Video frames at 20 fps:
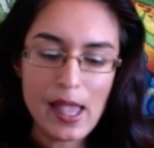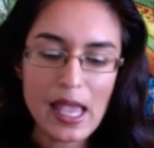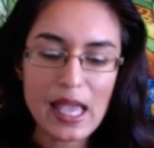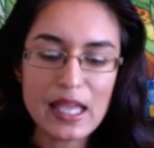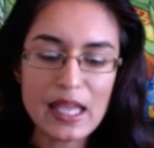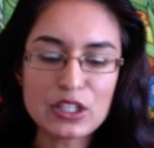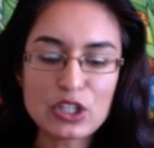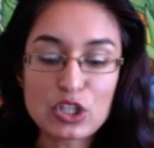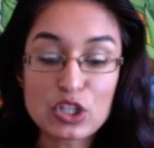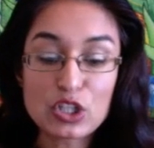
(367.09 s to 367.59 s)

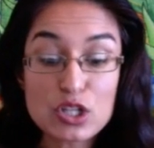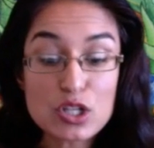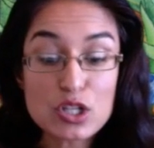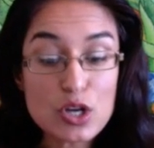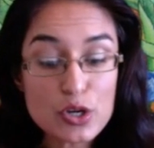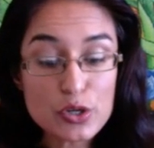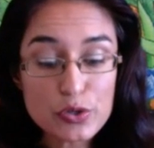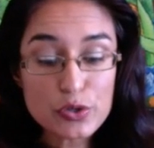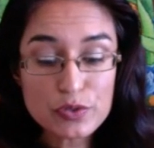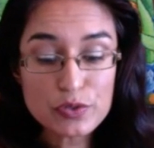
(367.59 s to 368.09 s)
And
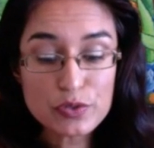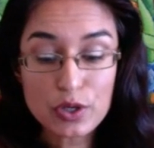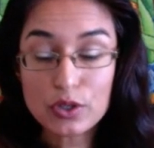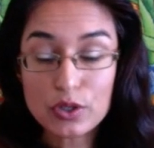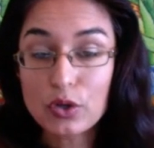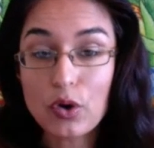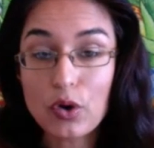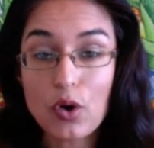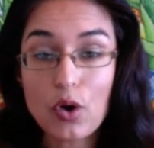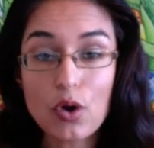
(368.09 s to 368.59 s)
cloves
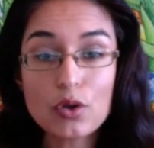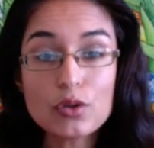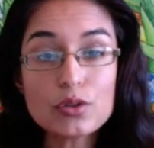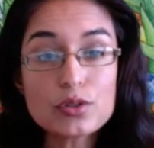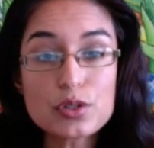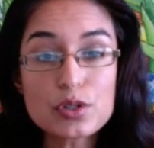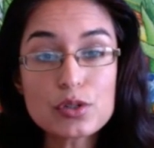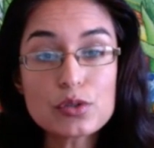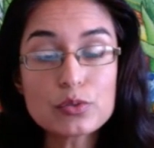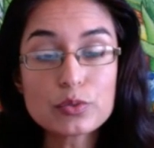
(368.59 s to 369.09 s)
are
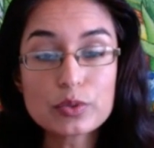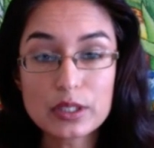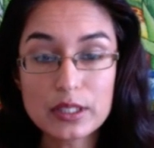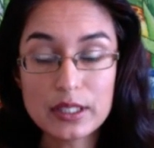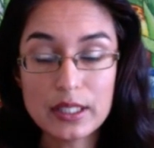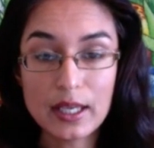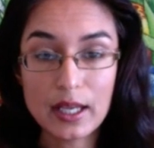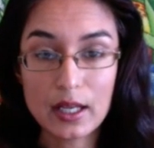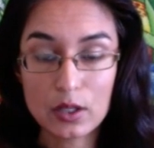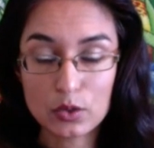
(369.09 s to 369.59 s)
also
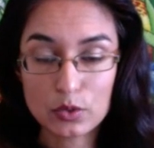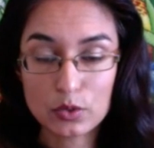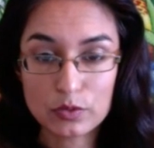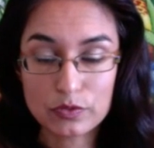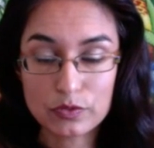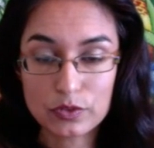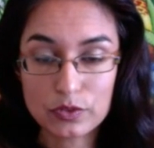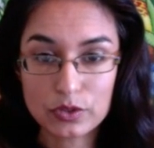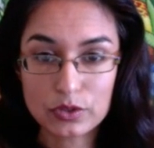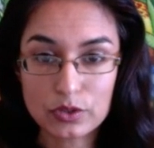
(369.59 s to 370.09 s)
really
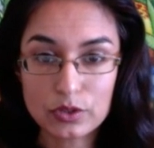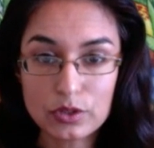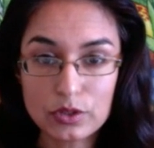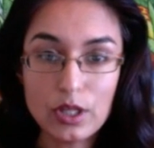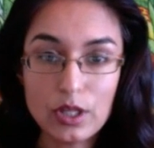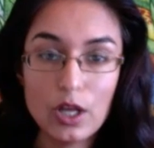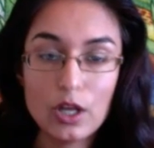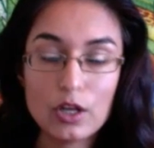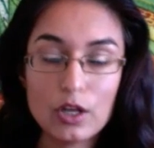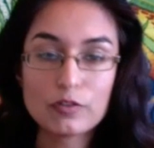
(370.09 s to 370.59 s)

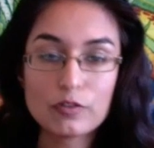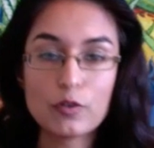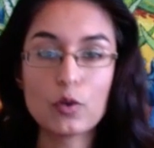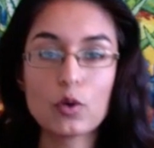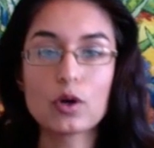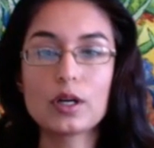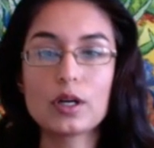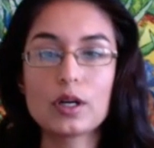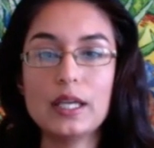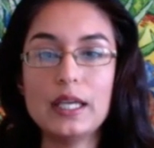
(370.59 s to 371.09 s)
helpful
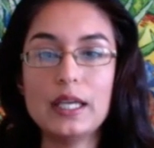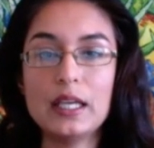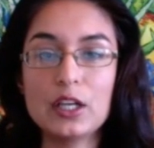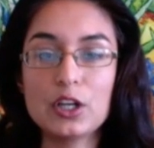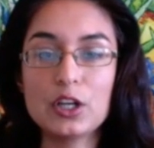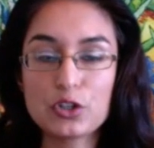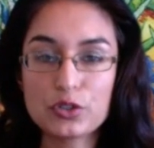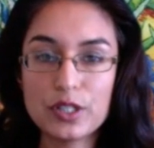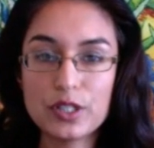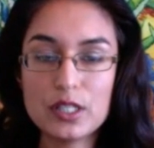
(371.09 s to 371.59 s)
for
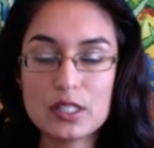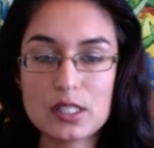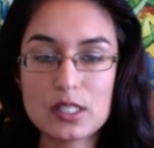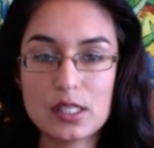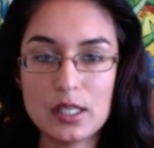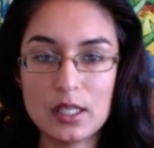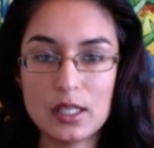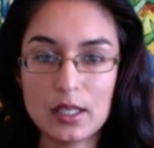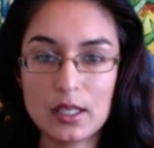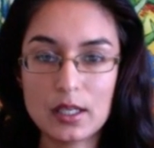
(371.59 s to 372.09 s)

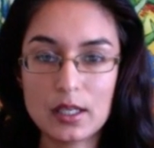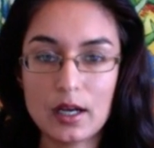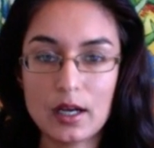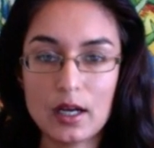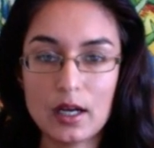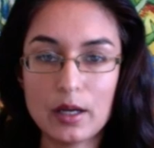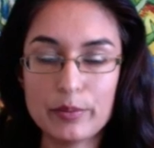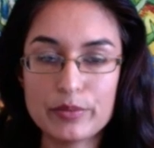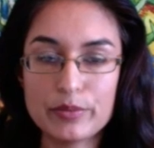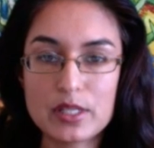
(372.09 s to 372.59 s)
increasing
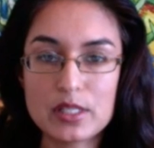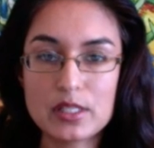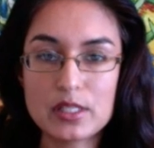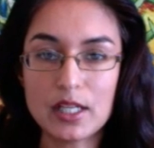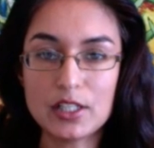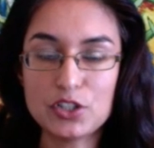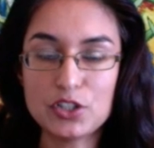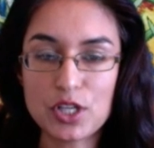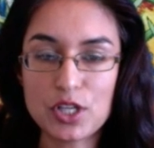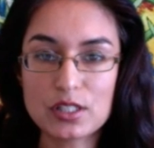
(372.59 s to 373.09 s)
the
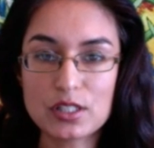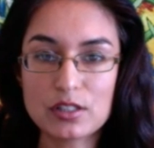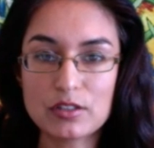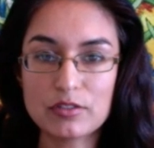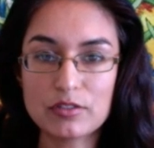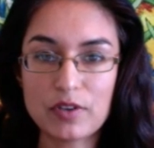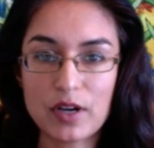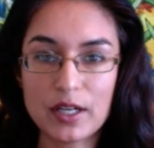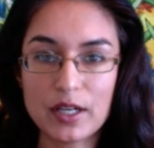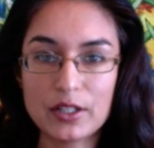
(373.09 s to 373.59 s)

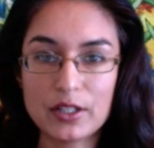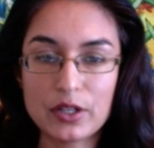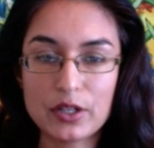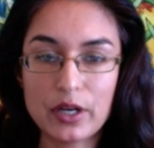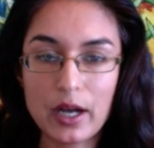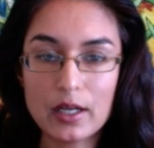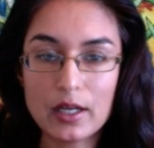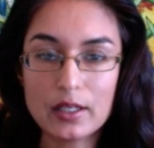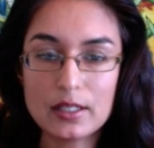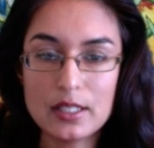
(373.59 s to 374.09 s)
digestive fire
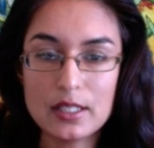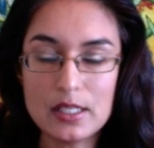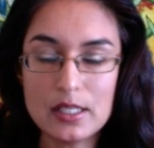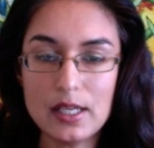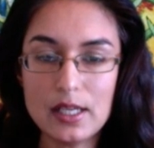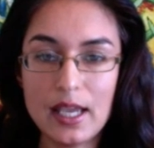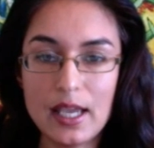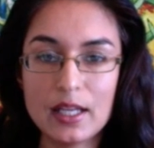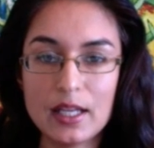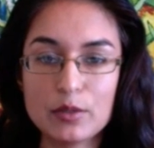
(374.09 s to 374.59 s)

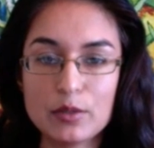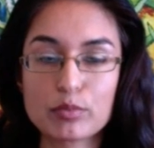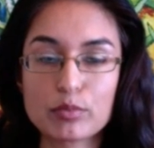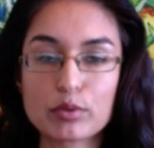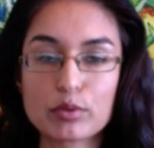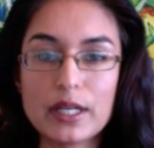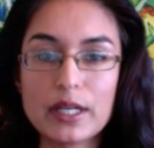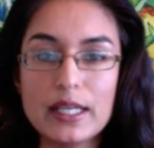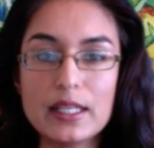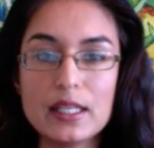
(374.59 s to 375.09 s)
Agni and
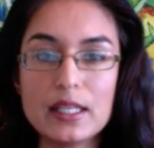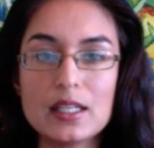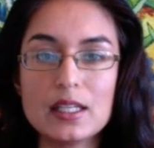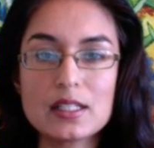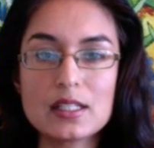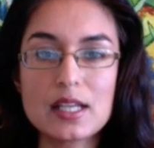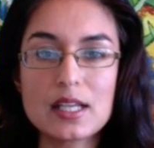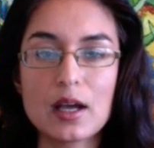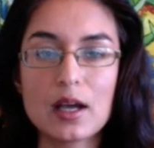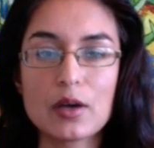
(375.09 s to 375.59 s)

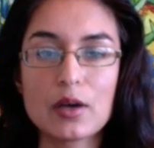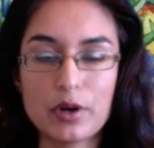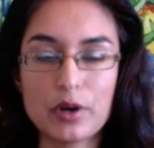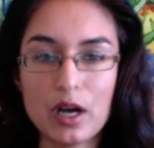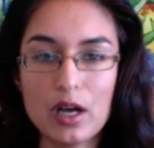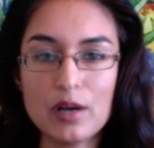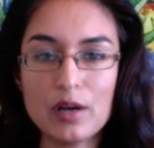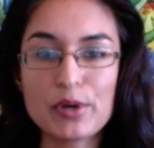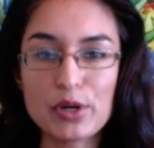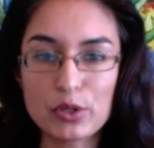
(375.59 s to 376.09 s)
breaking down
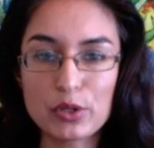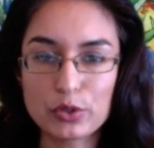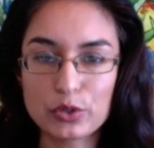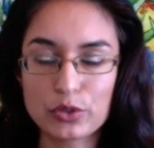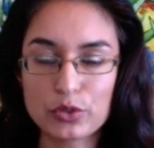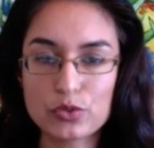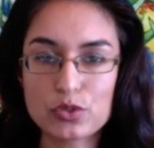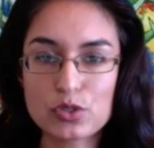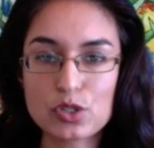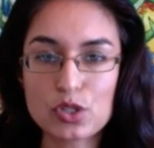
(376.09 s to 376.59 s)
ama or
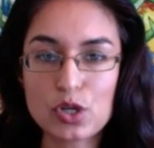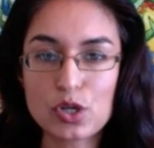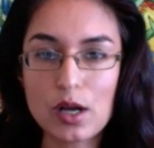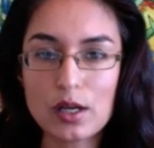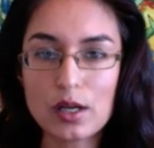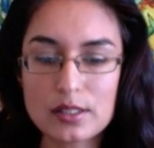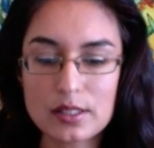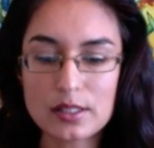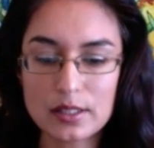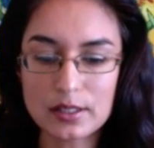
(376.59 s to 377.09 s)
those
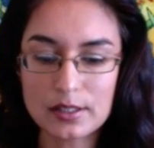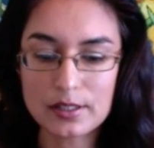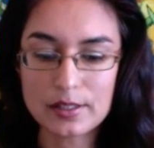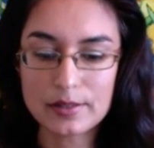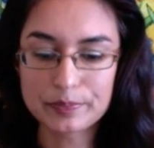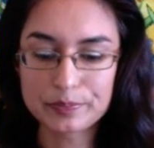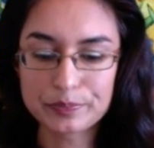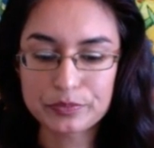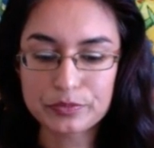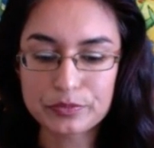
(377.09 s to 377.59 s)
toxins.